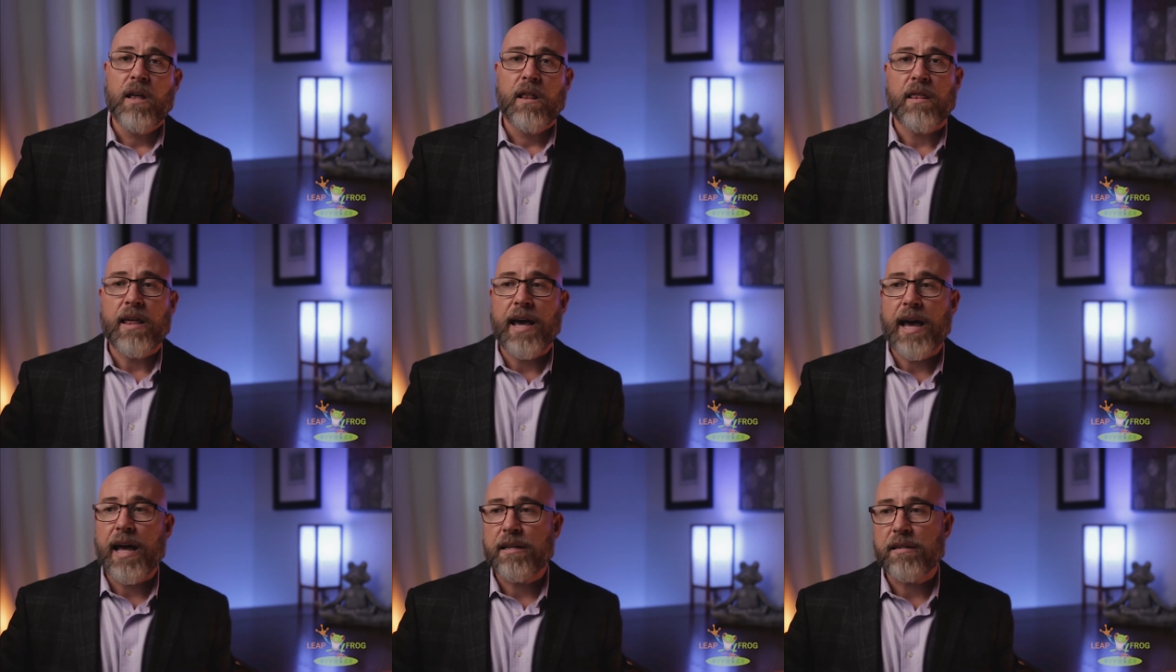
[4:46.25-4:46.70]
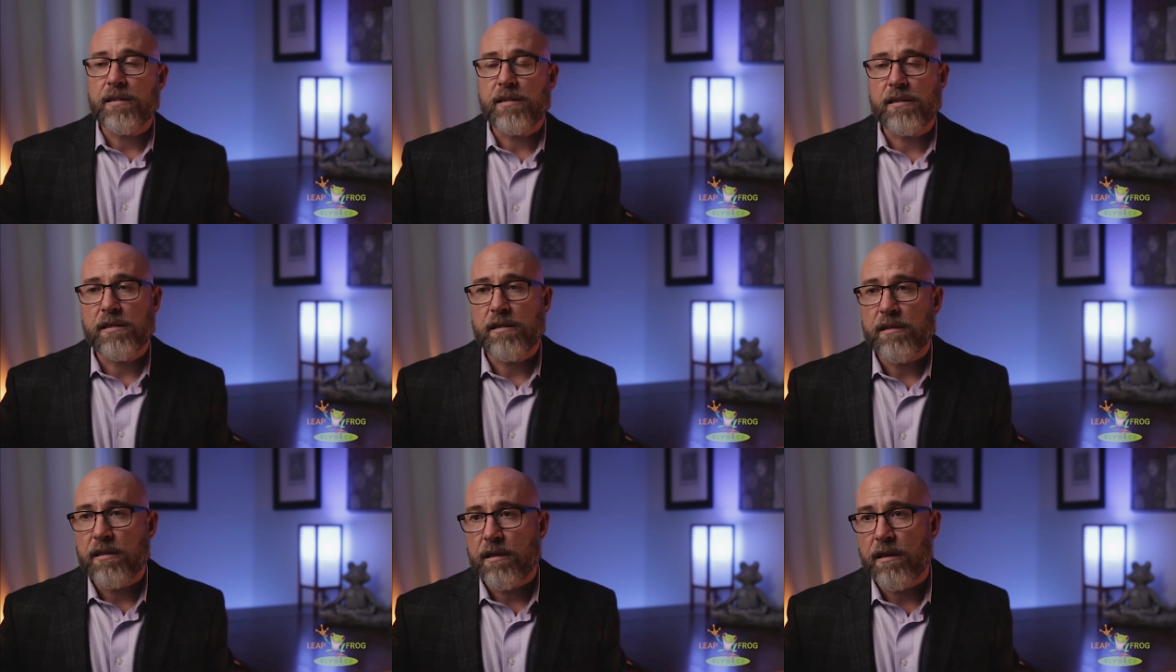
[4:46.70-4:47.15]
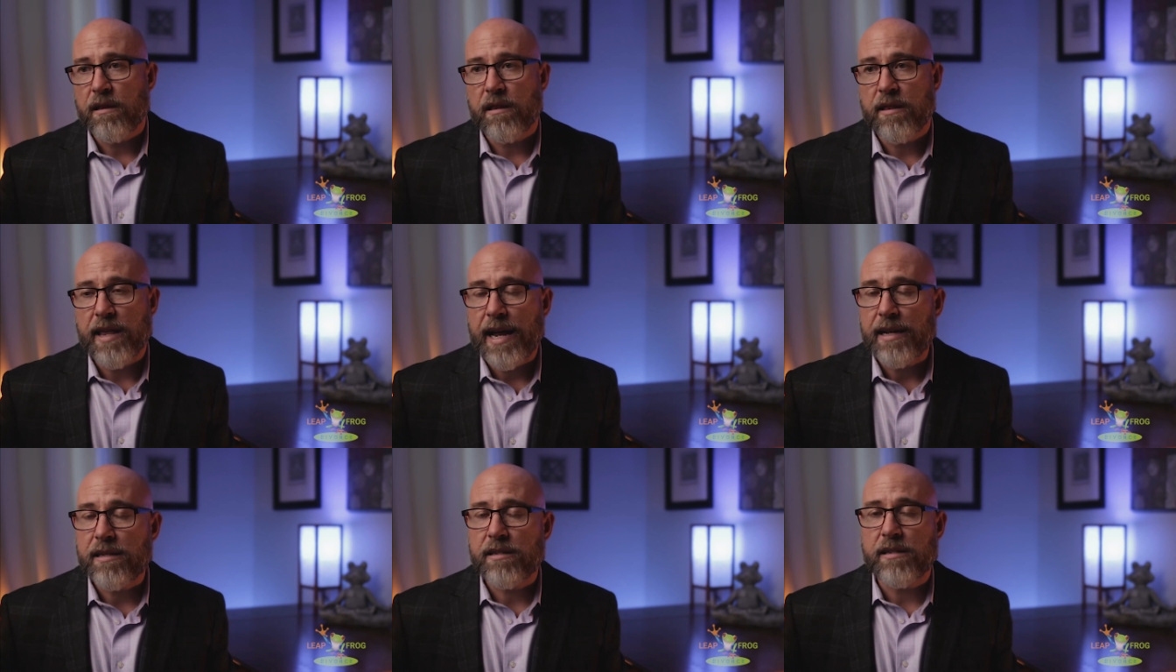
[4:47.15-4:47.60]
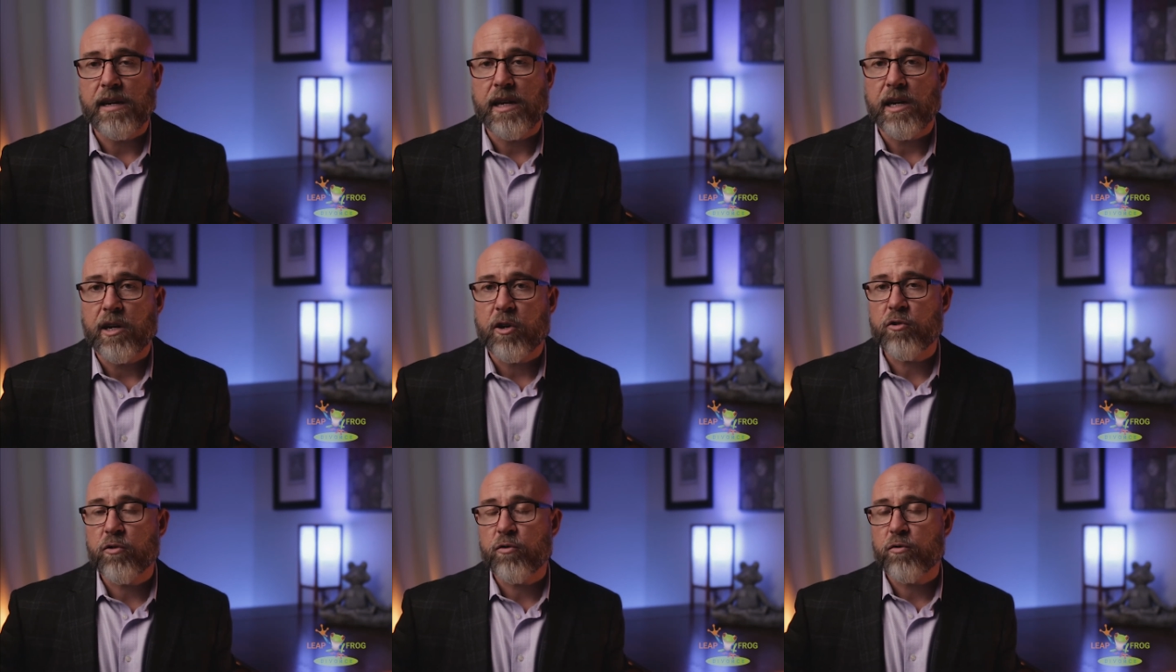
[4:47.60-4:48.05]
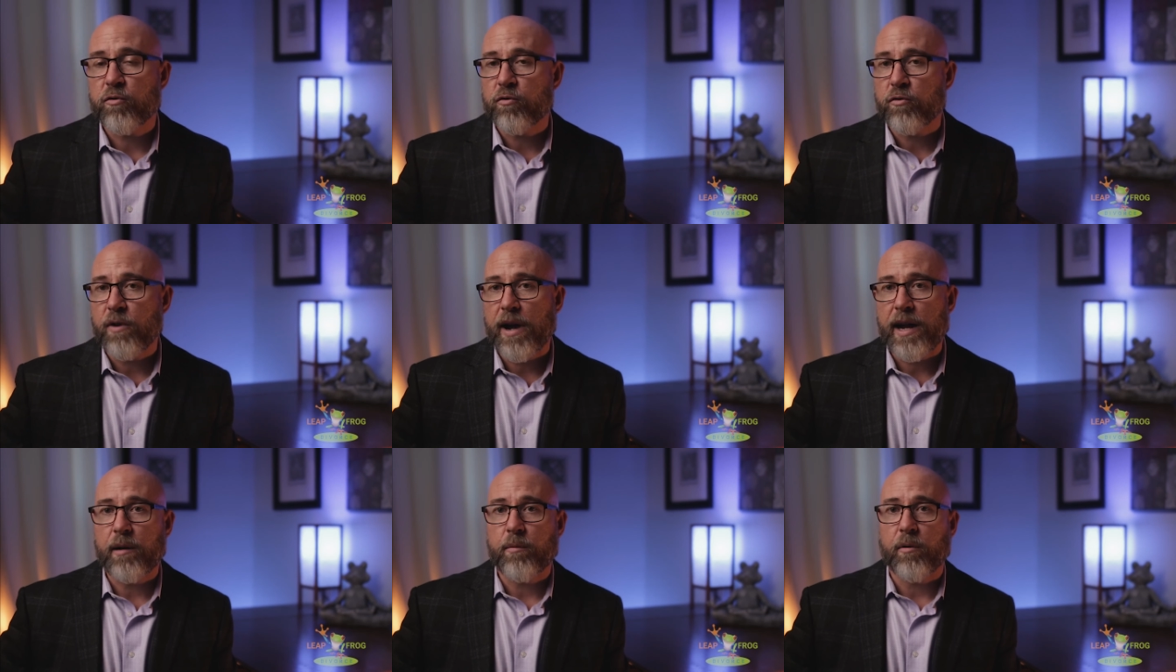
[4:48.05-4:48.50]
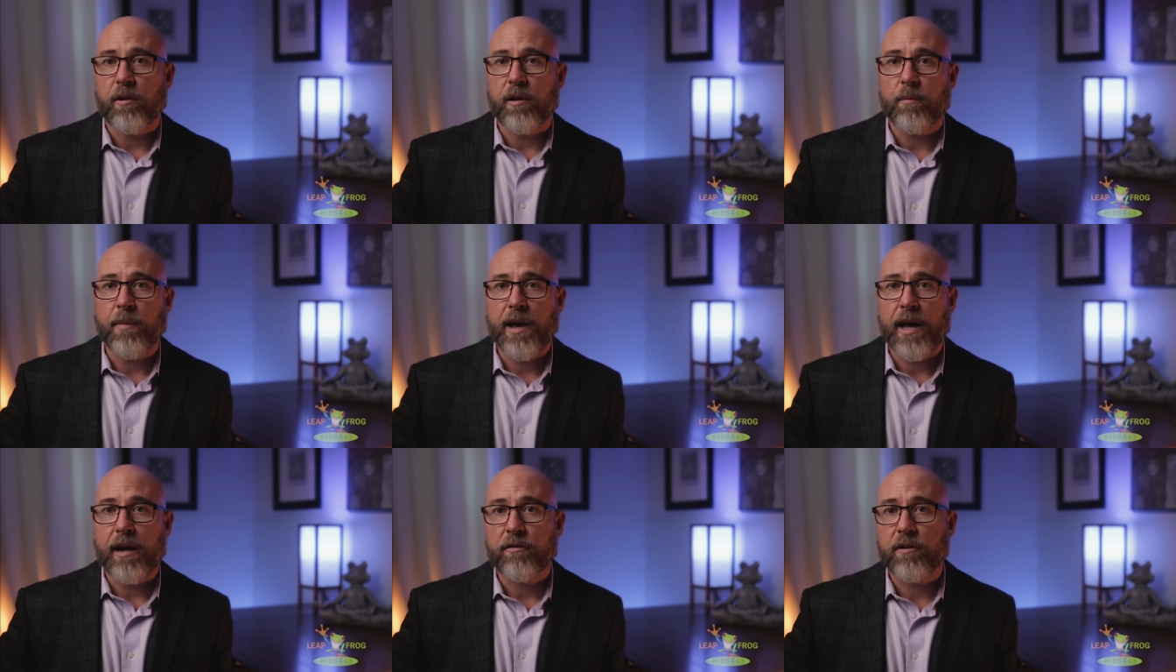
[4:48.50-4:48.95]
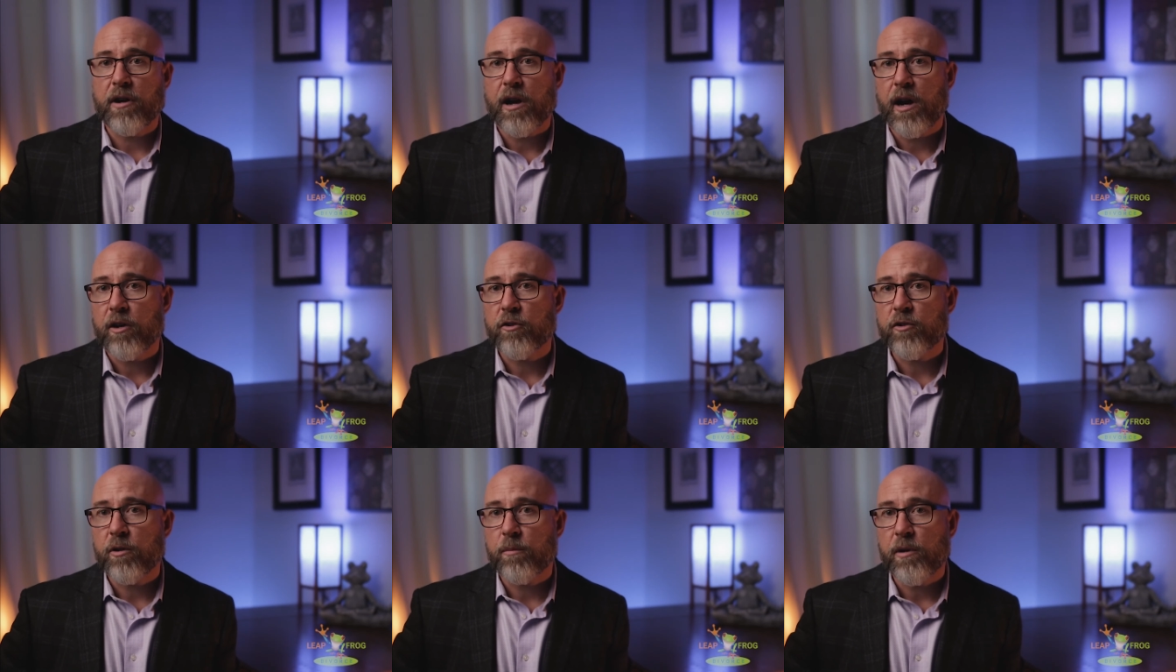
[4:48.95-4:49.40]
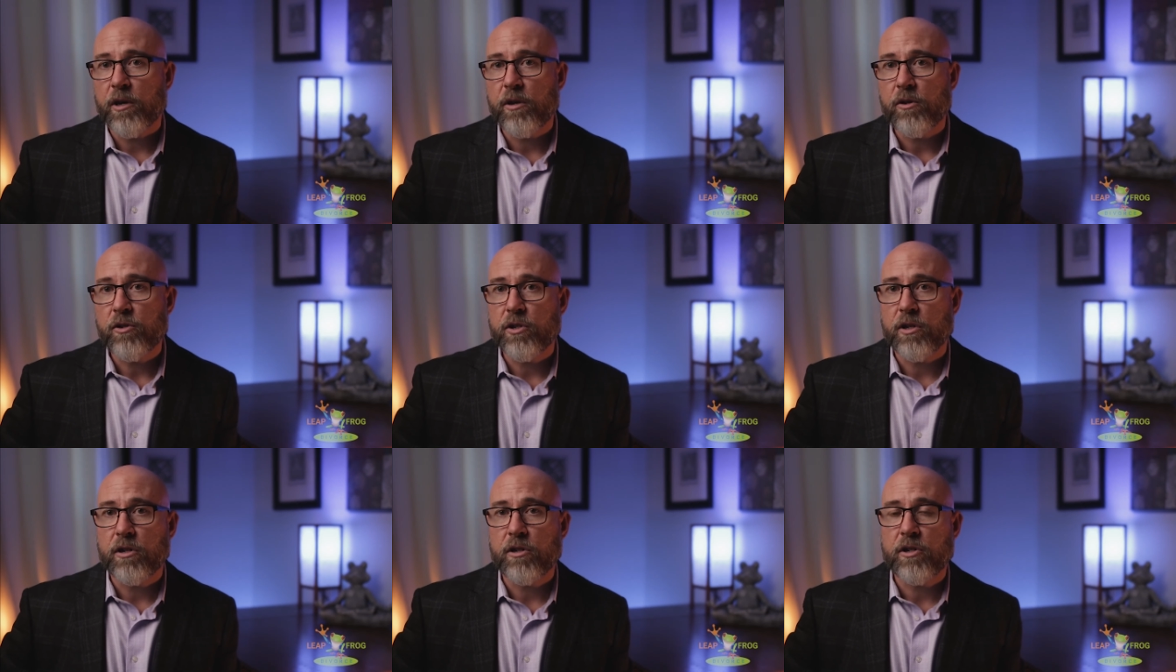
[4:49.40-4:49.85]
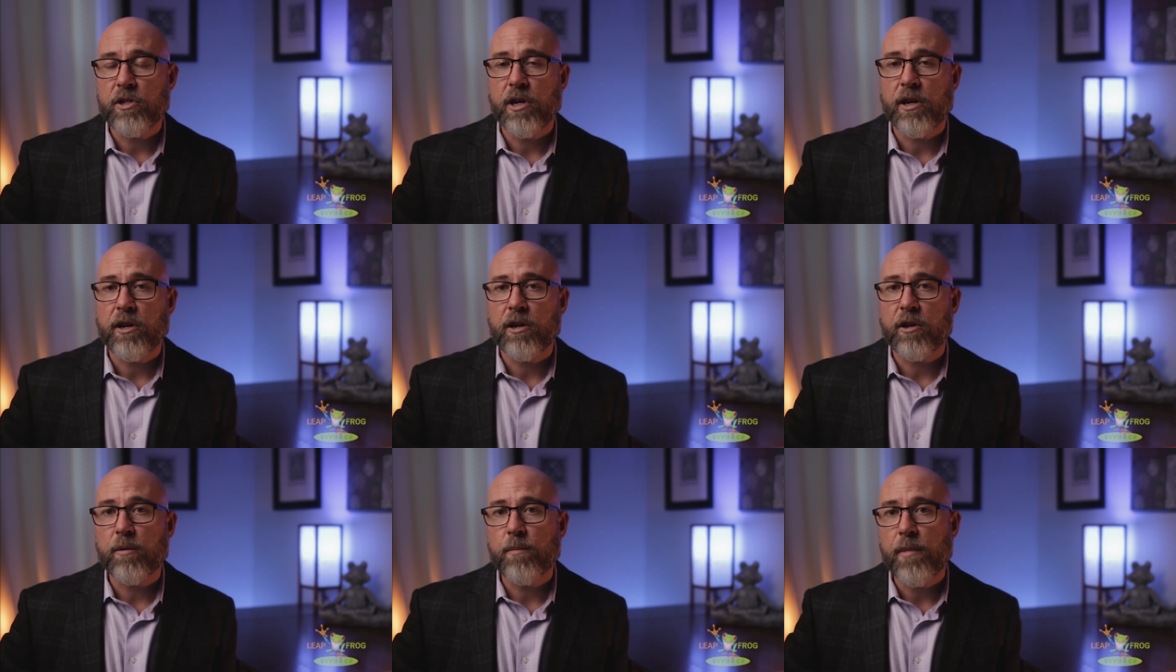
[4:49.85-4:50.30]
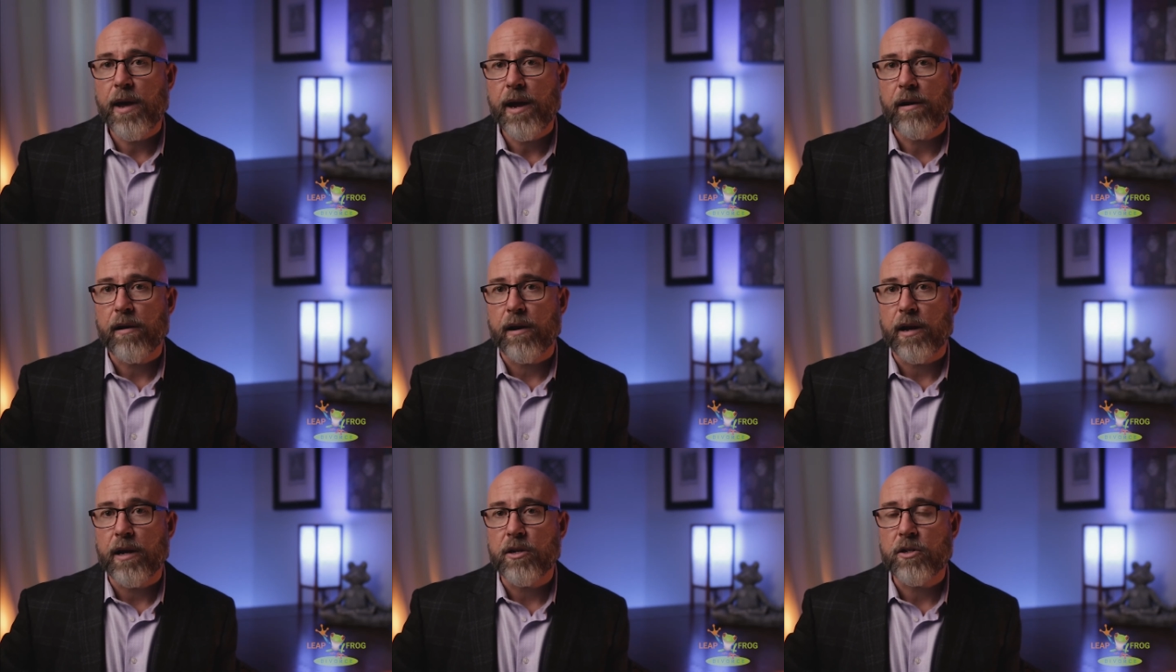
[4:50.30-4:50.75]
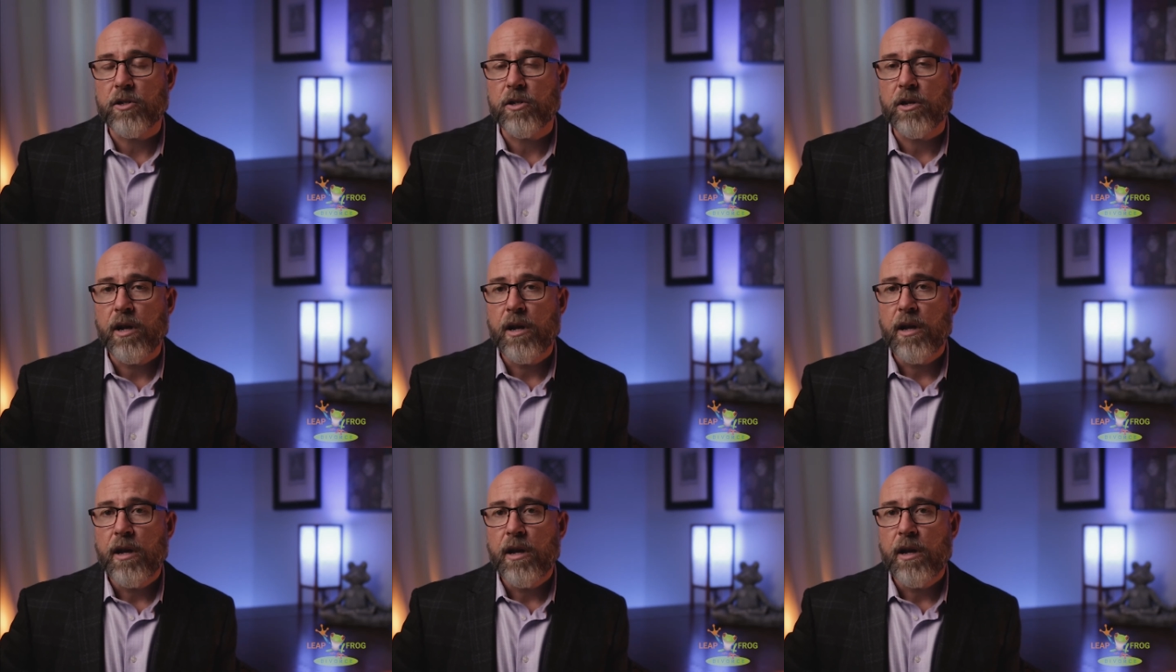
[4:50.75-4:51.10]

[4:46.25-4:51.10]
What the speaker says: that's an incredible amount of contribution to your marriage.